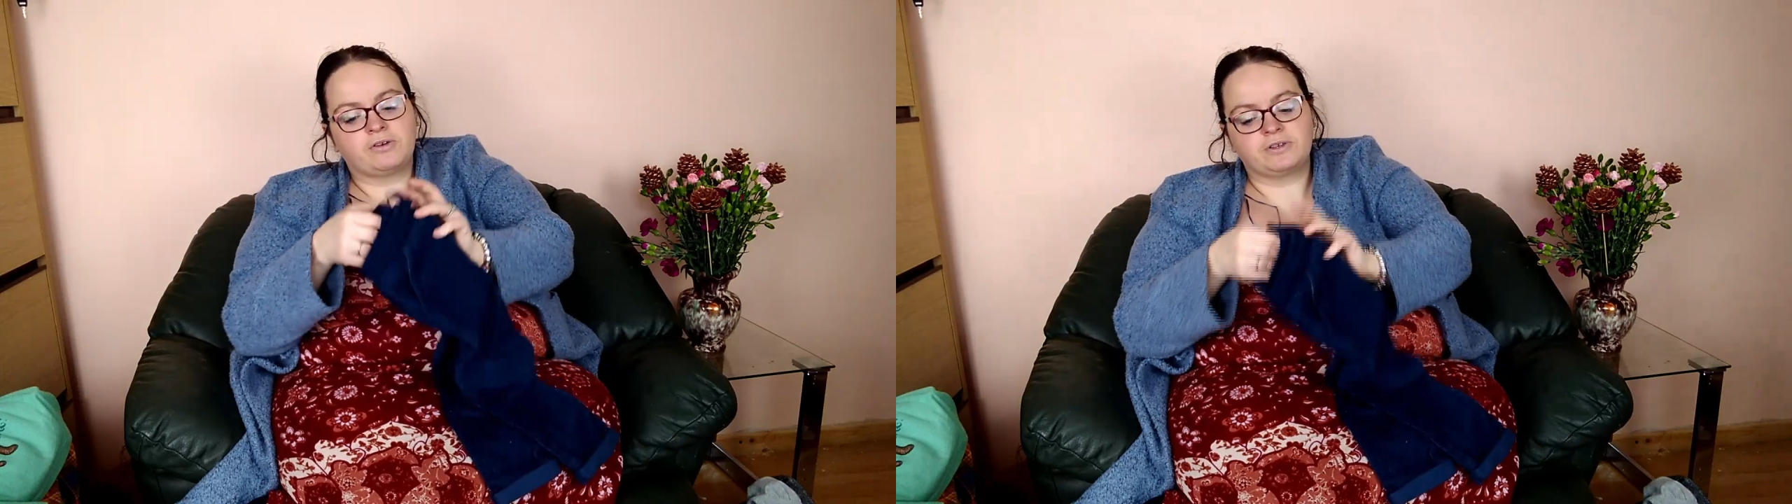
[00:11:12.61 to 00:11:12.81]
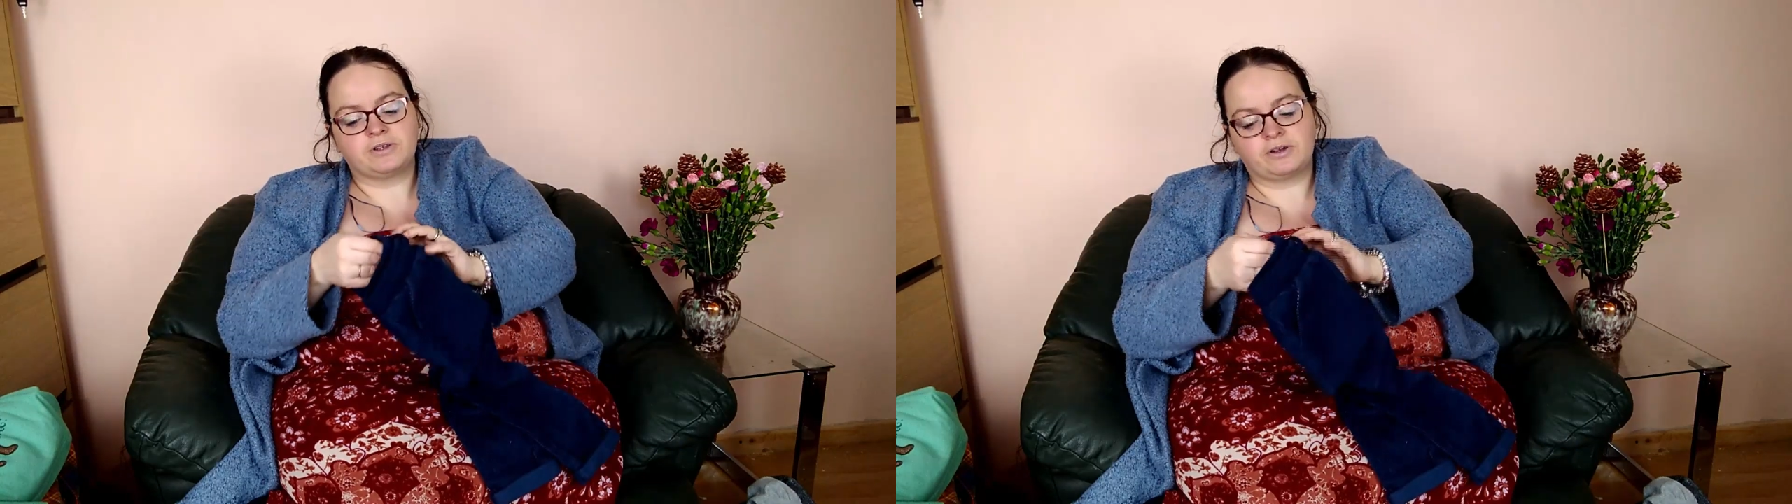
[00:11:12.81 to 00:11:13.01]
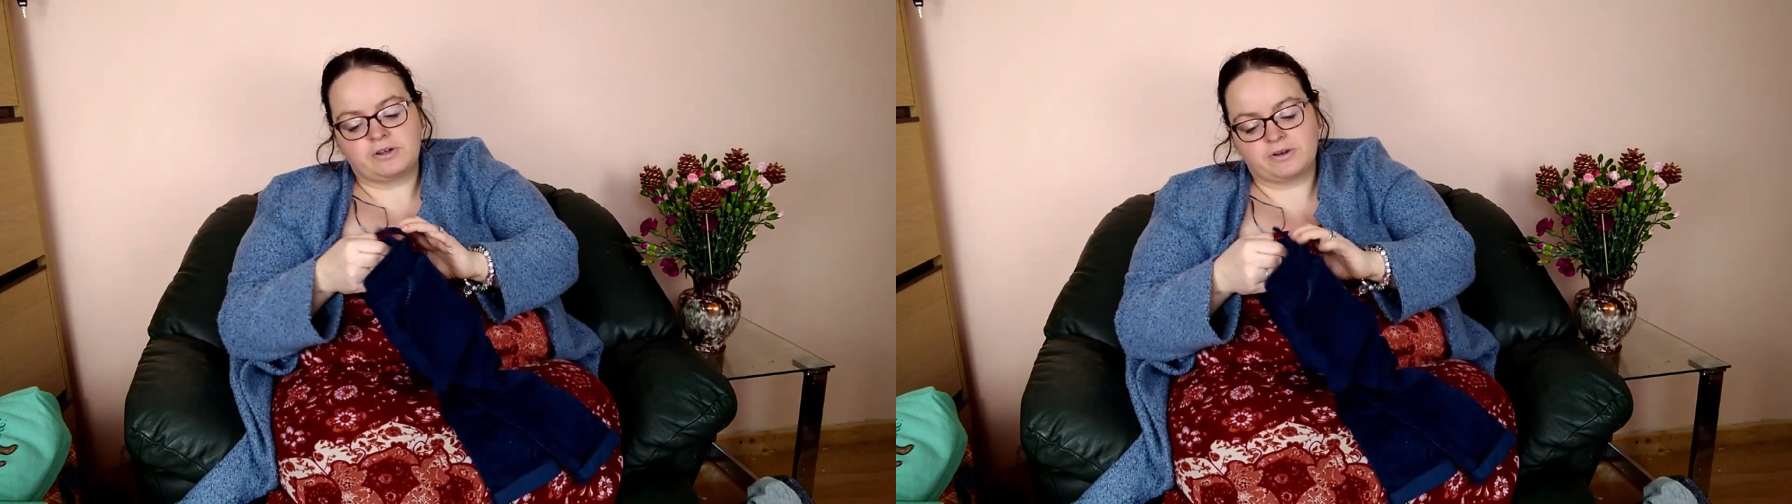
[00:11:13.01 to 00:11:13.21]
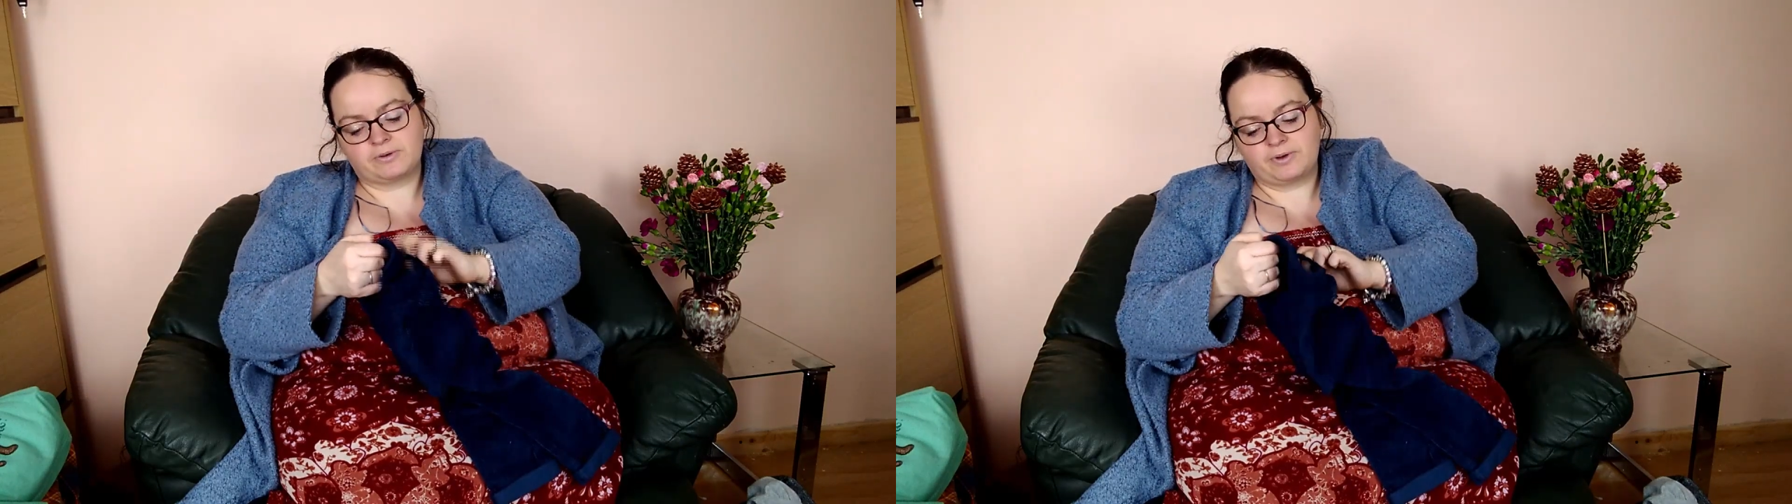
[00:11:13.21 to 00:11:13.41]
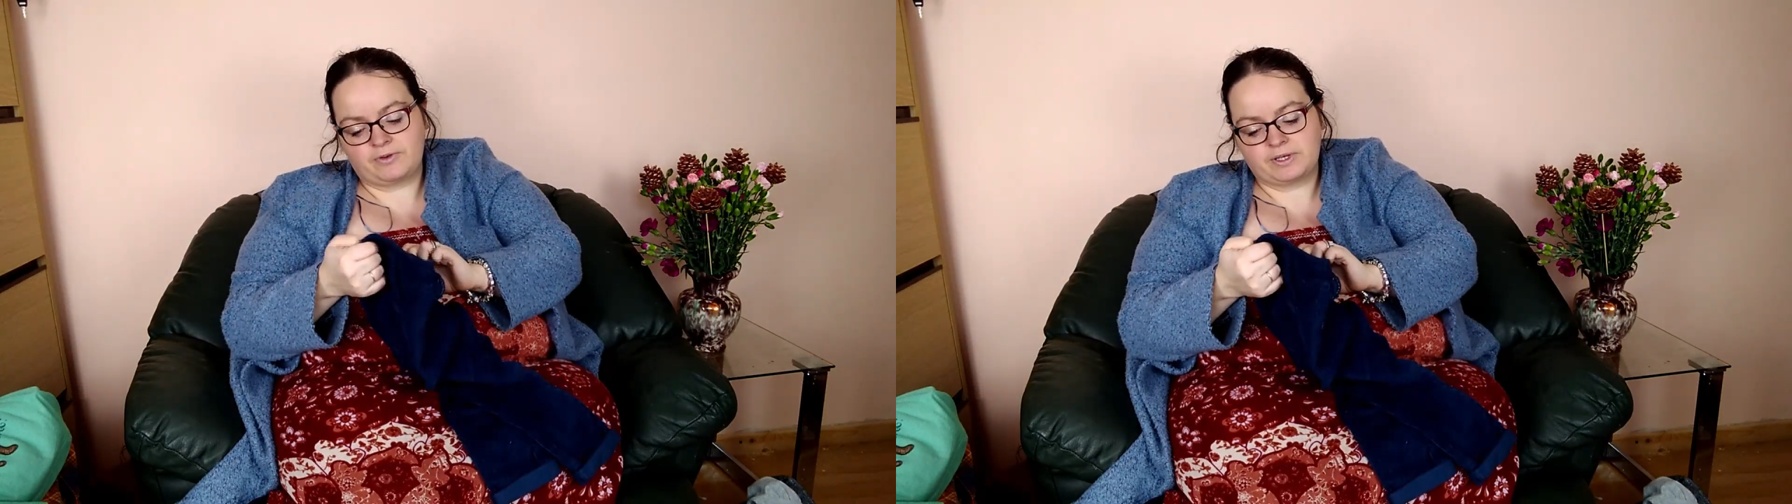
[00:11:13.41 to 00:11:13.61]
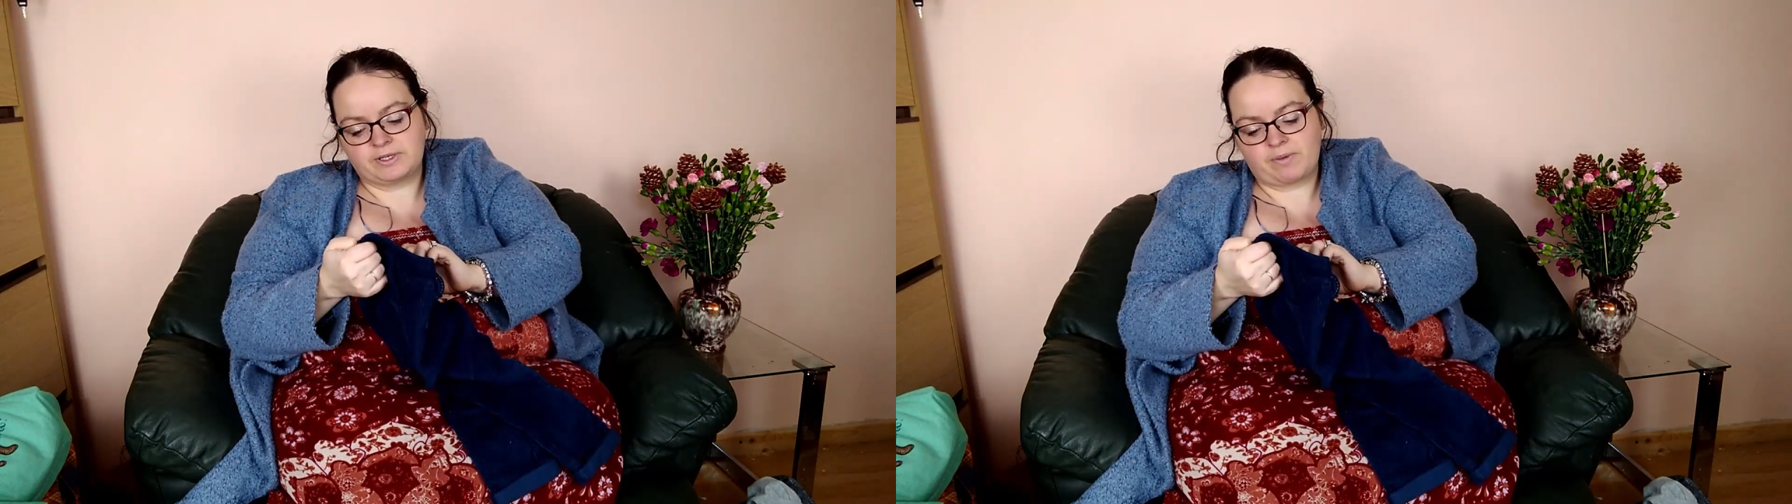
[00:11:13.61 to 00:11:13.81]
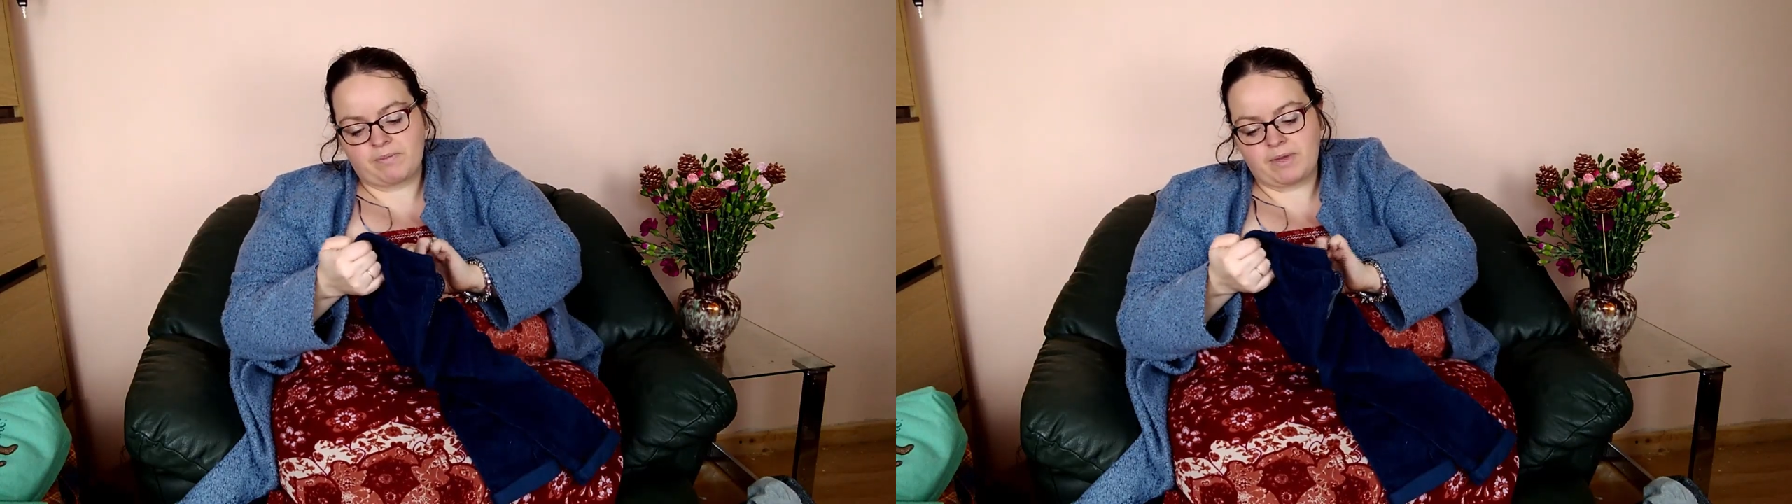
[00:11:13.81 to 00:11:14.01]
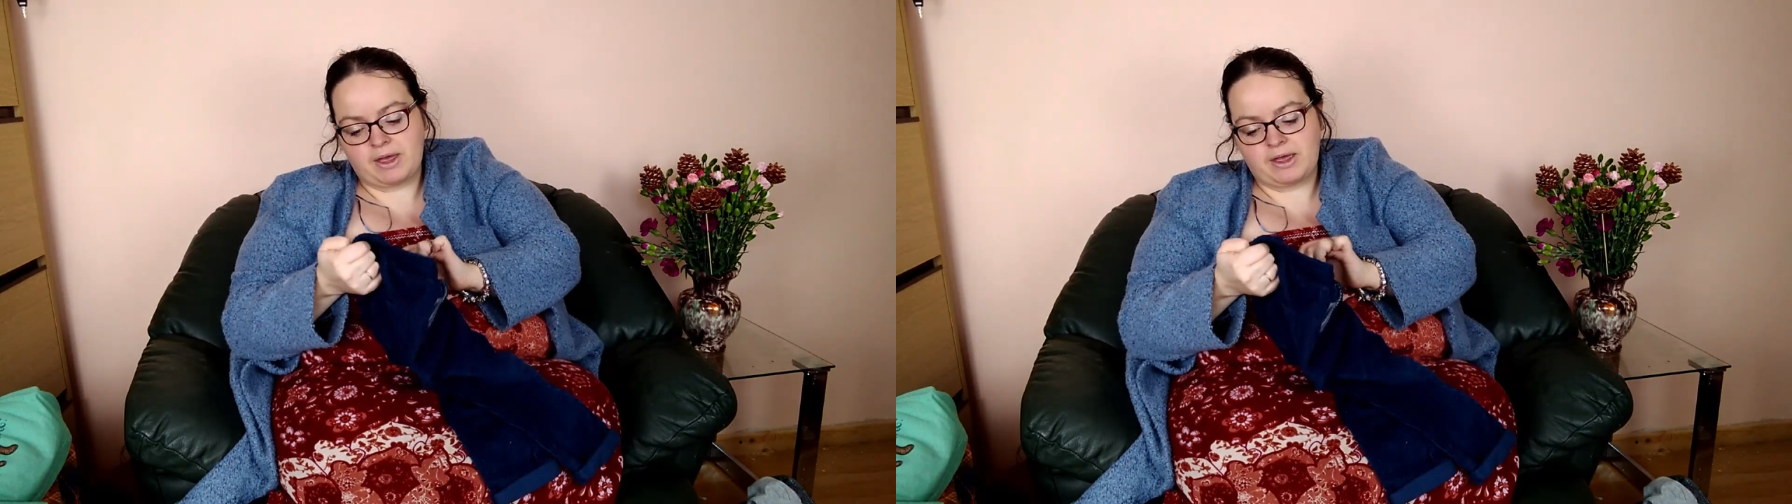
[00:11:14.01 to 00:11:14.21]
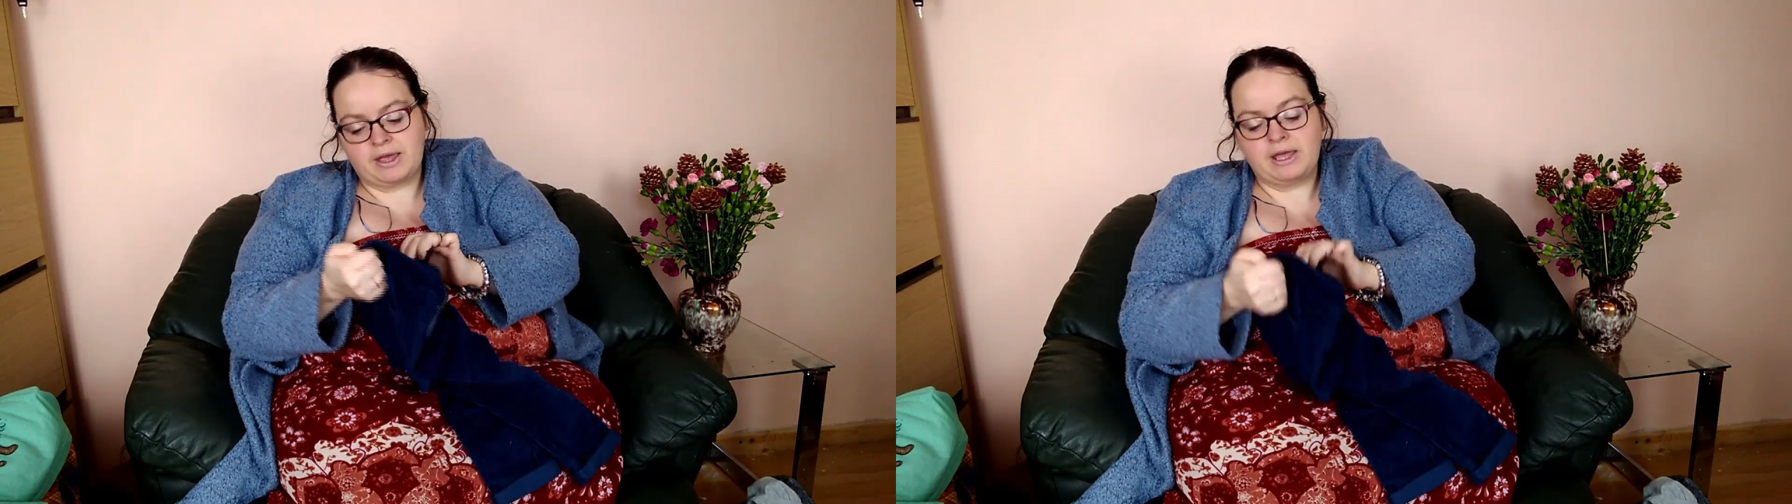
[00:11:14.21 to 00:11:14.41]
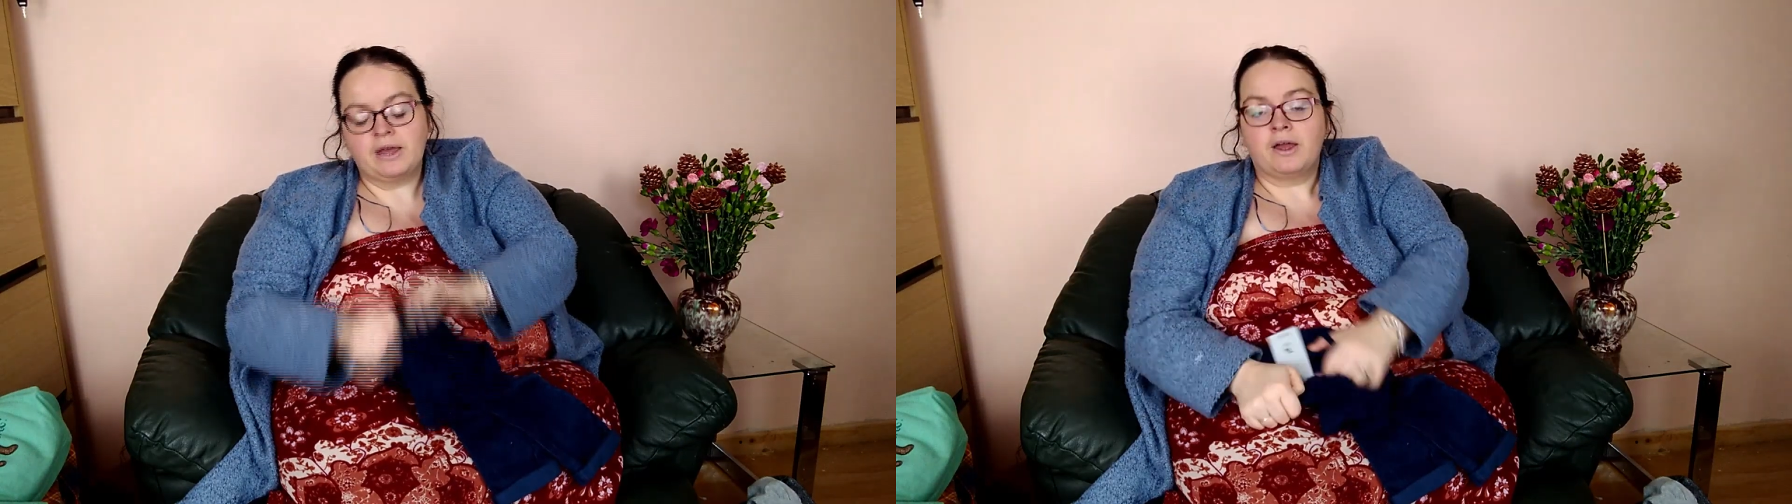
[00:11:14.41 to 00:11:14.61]
because I don't know if it's
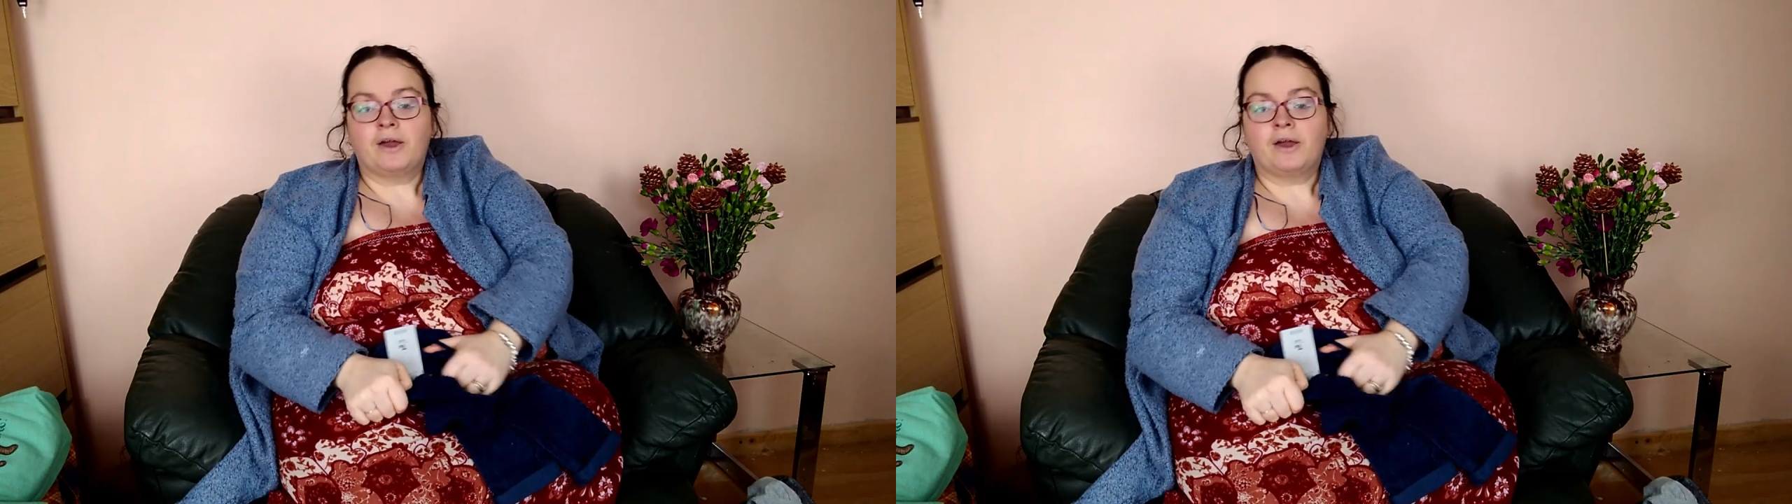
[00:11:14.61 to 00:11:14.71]
me,